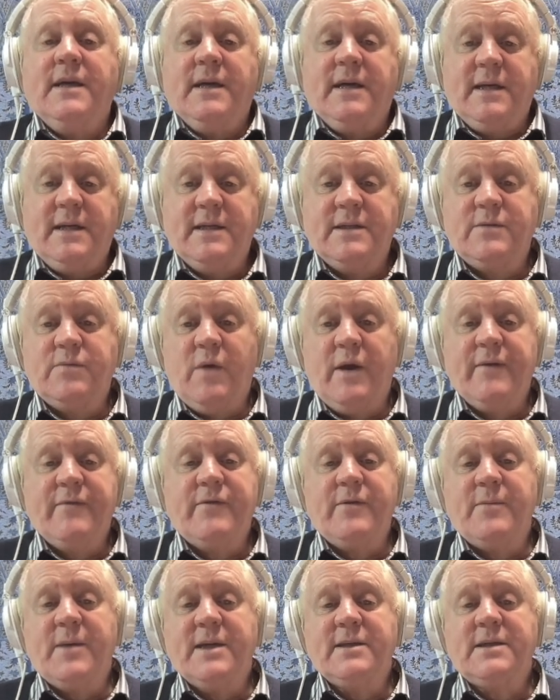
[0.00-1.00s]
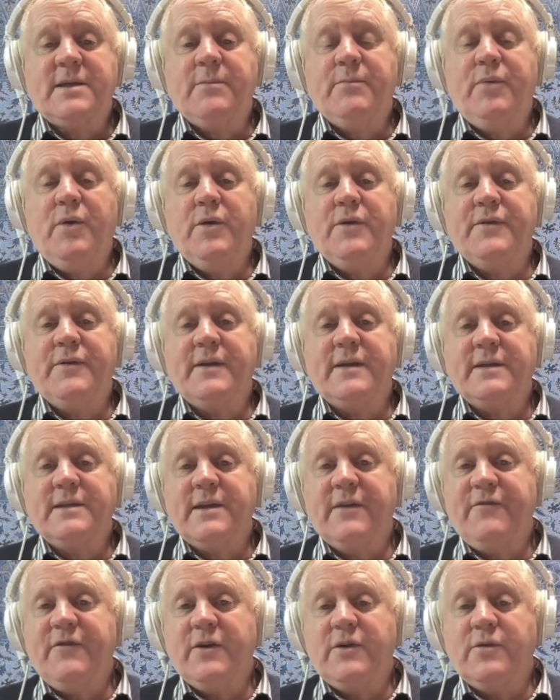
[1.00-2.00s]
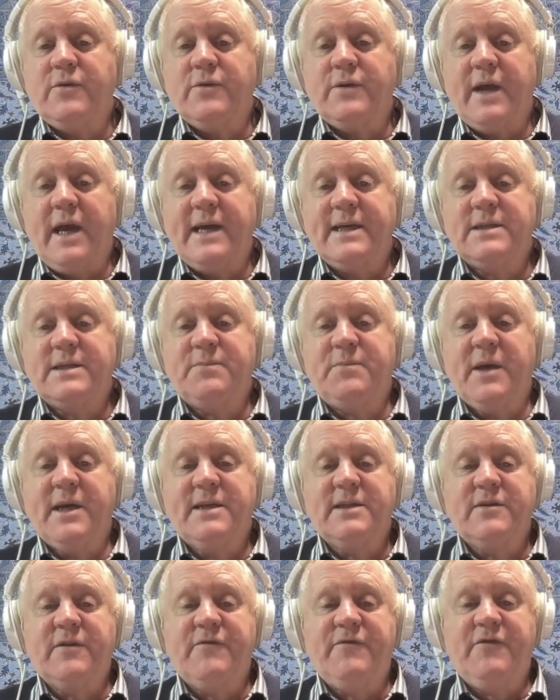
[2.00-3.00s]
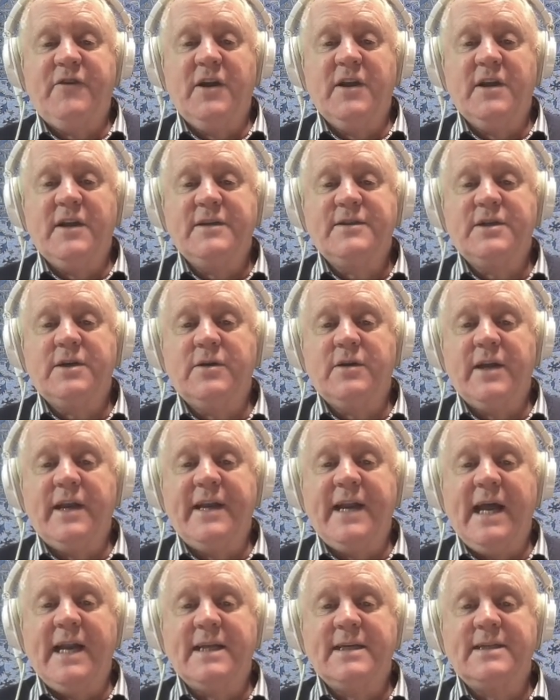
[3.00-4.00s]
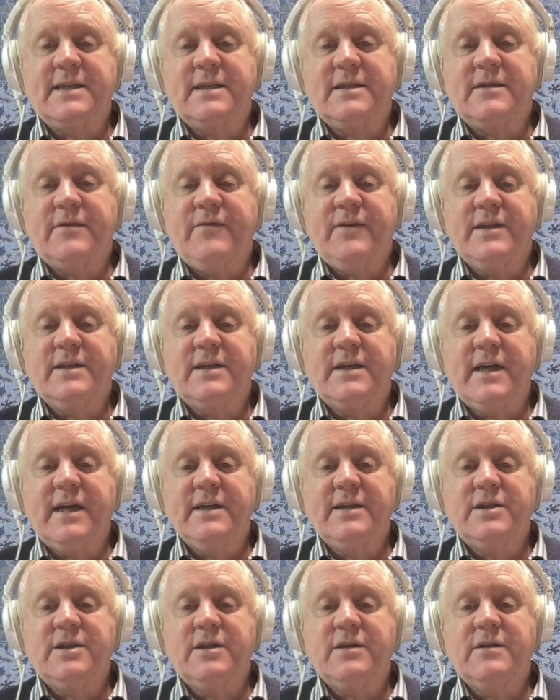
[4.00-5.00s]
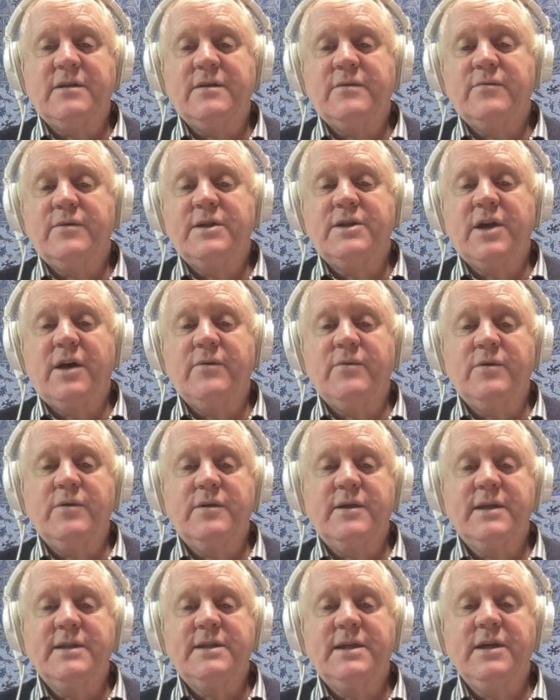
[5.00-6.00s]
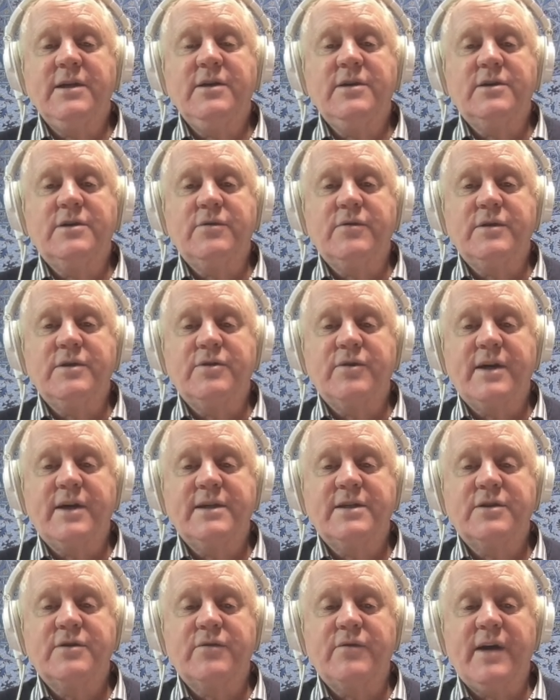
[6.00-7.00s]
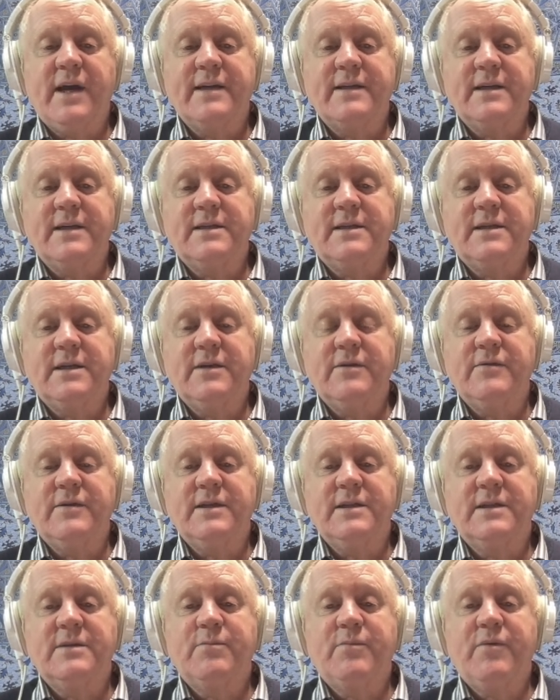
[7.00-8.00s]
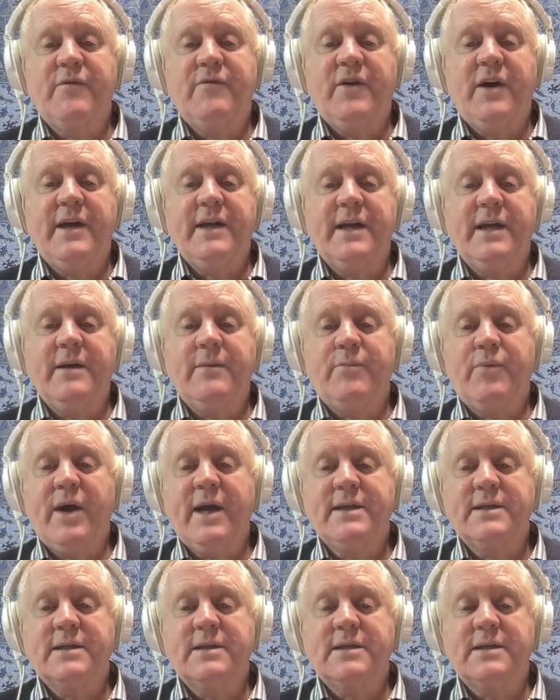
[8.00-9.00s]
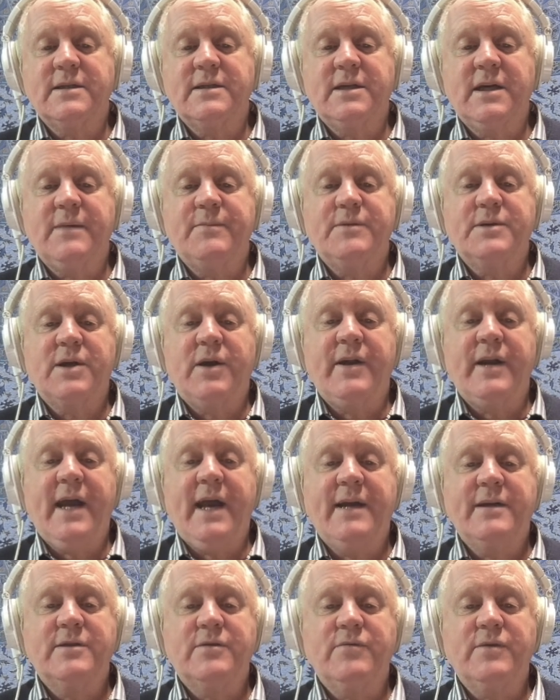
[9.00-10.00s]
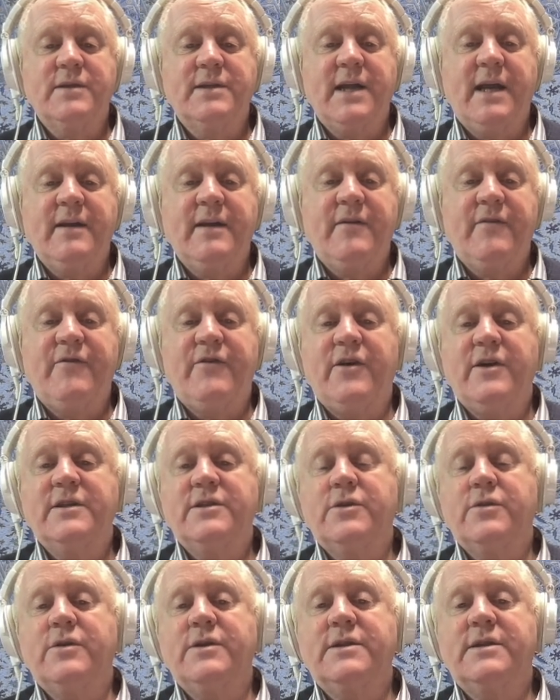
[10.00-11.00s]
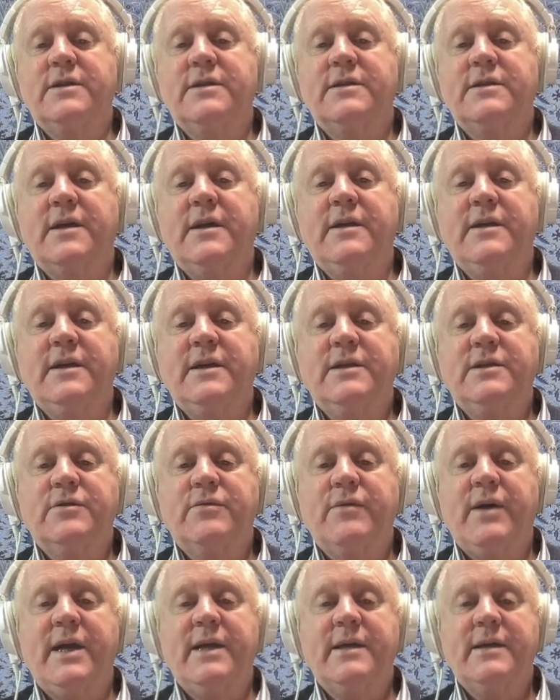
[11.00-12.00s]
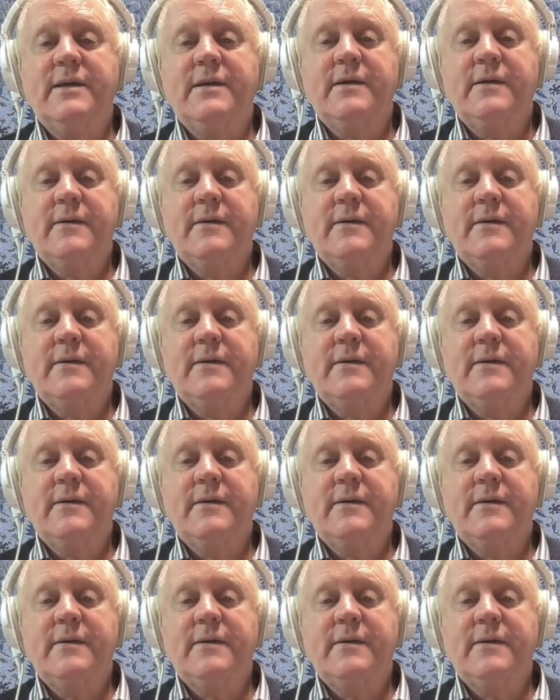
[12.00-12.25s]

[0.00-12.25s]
is one of the most important and difficult aspects of phonological analysis of intonation, which I will continue to address throughout this series, providing practice and tips on how to identify choices at each rank.